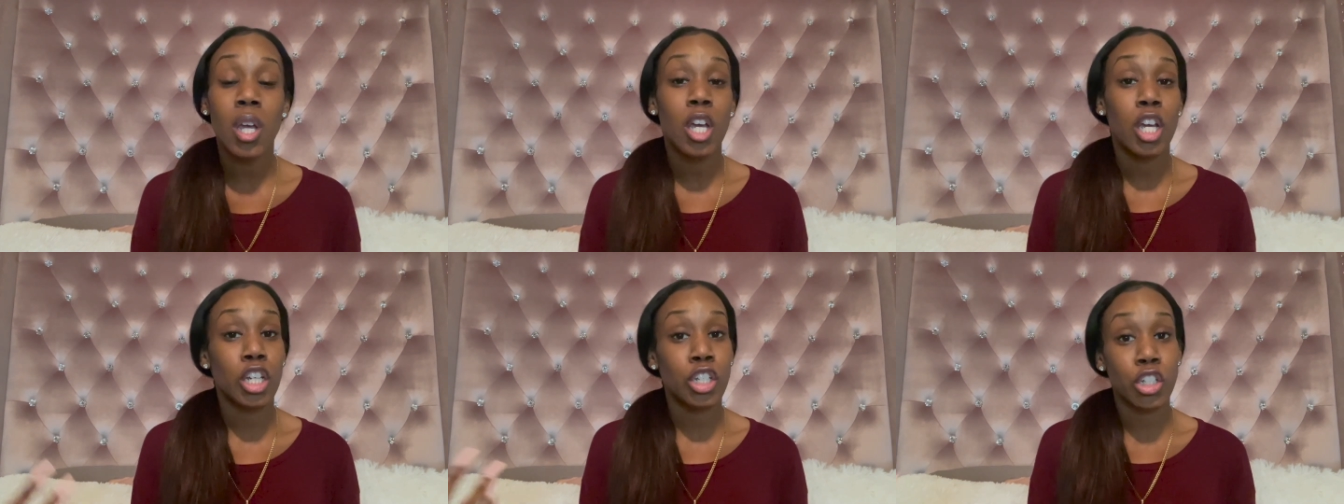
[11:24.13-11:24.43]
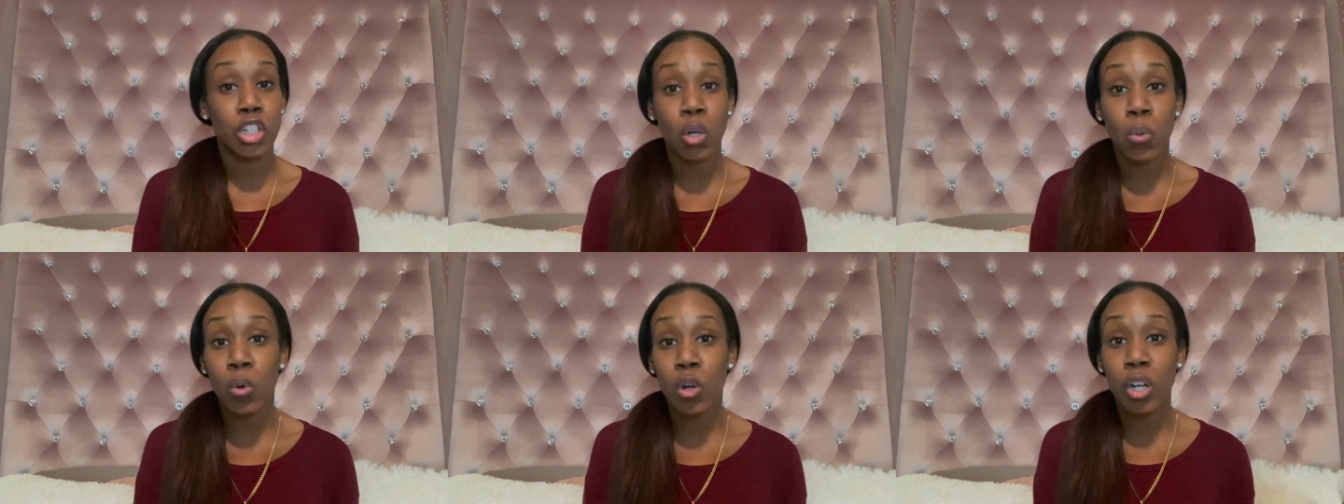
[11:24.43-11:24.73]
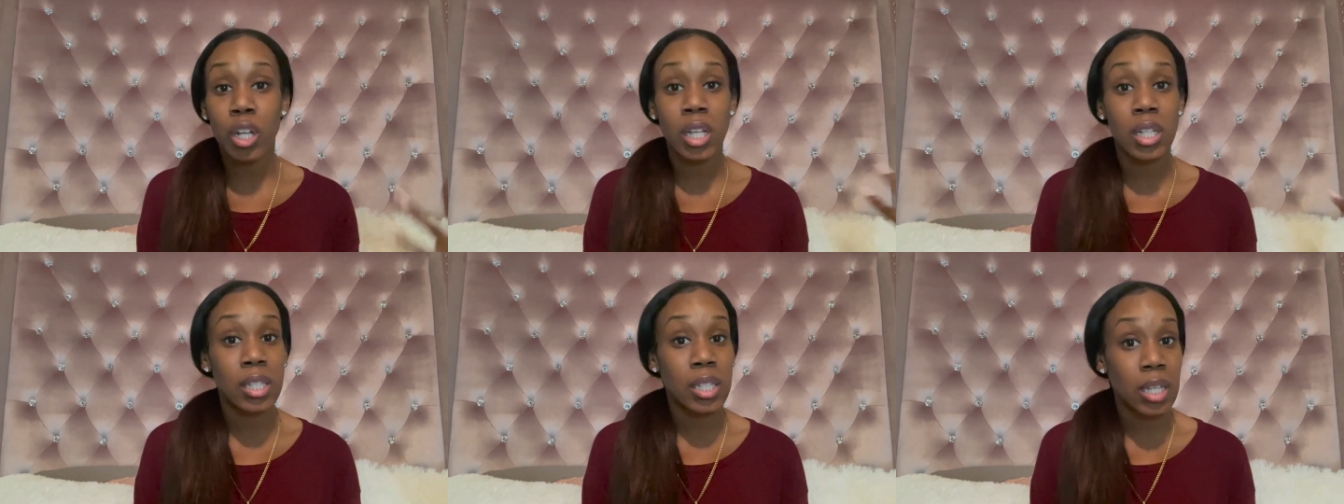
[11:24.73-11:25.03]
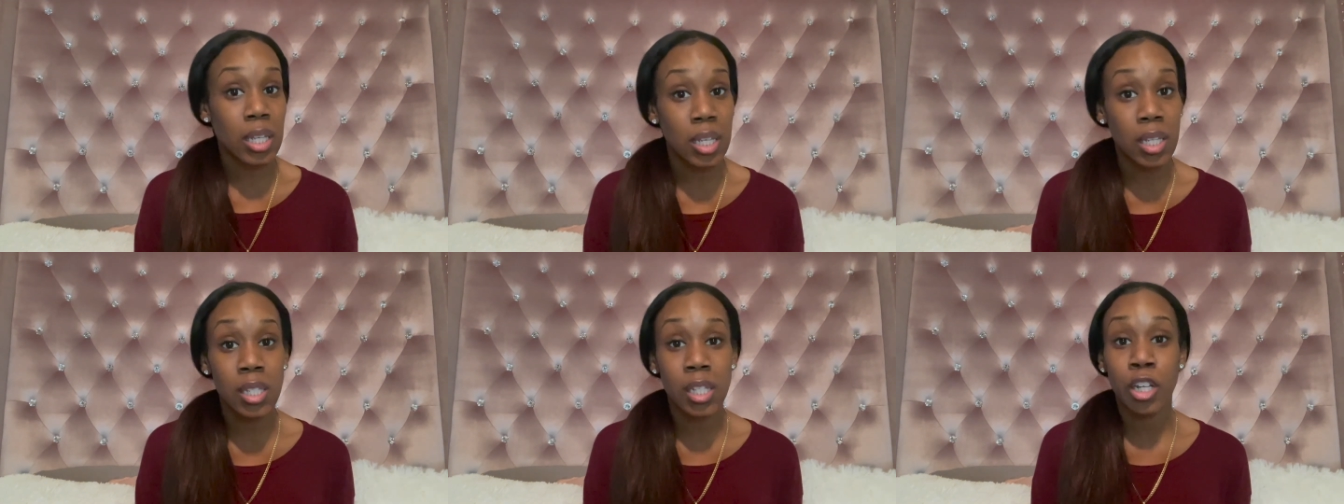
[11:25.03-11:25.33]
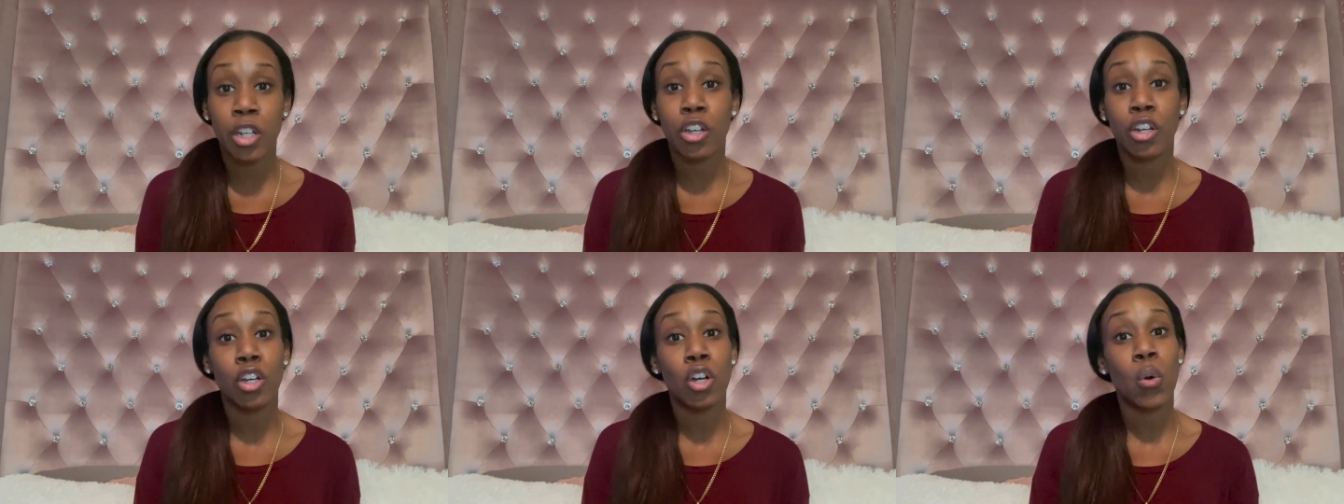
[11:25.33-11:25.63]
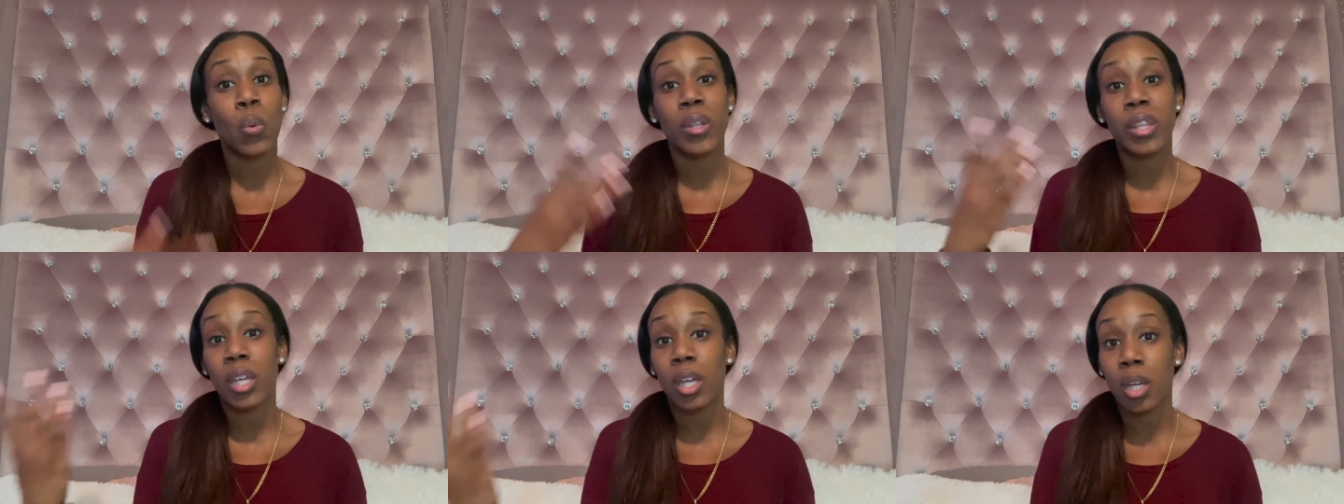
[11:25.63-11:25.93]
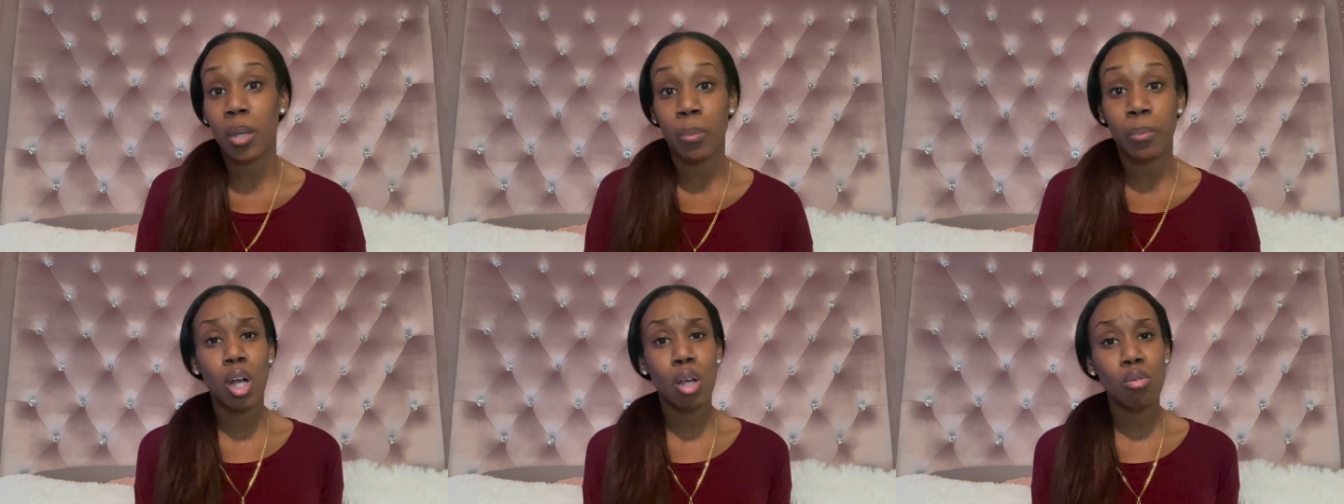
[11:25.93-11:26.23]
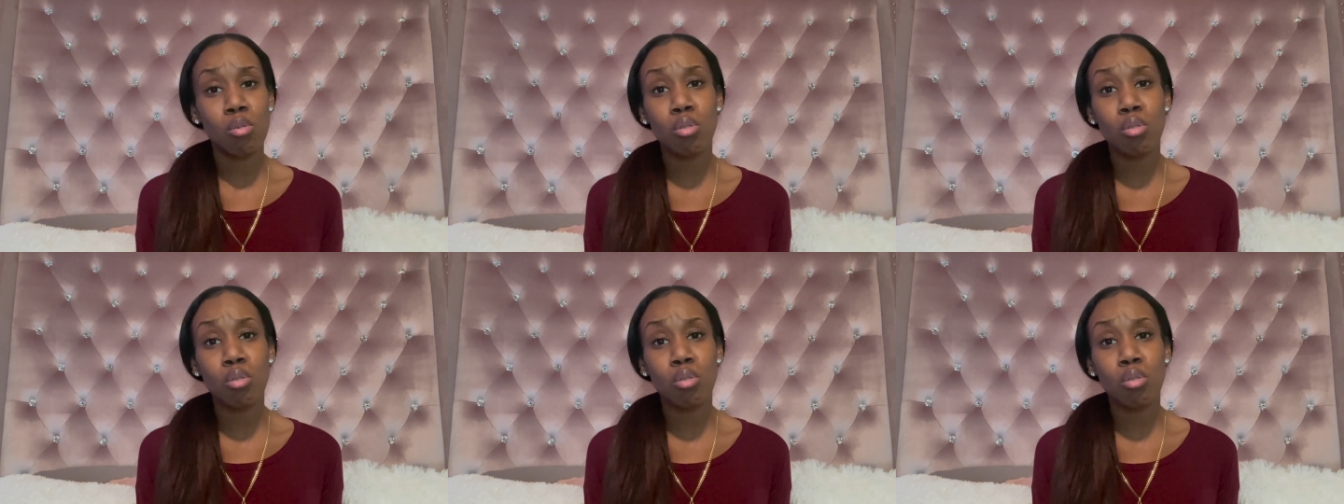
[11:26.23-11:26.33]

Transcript: It's your word against his, and they're gonna go with him.